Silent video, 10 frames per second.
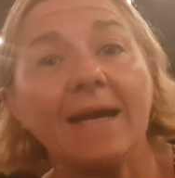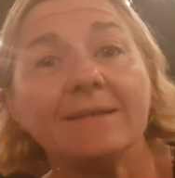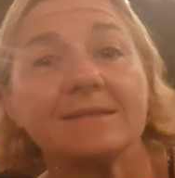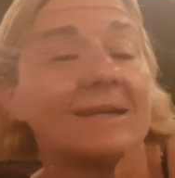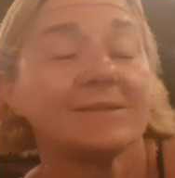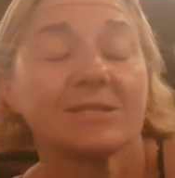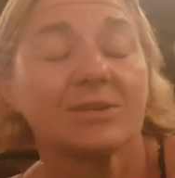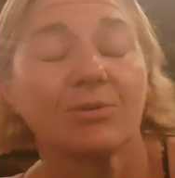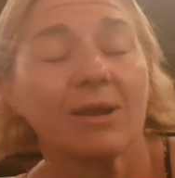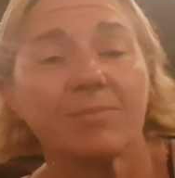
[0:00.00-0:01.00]
And just
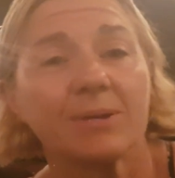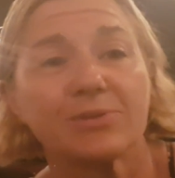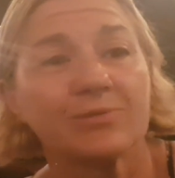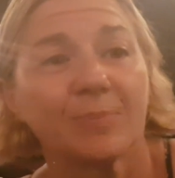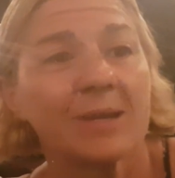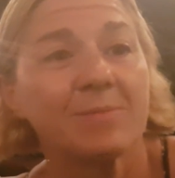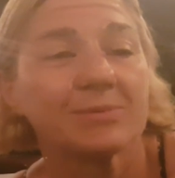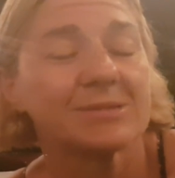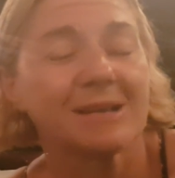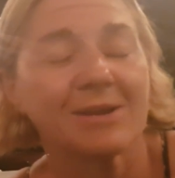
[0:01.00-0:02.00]
a great bunch of people.
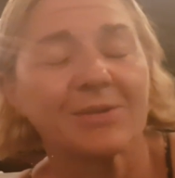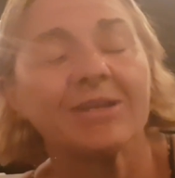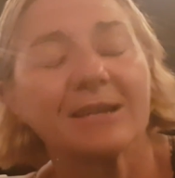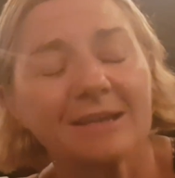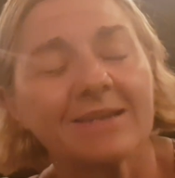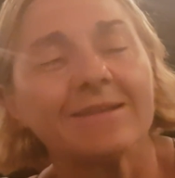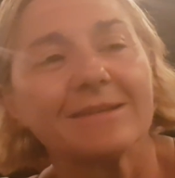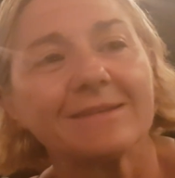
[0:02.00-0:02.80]
So yeah.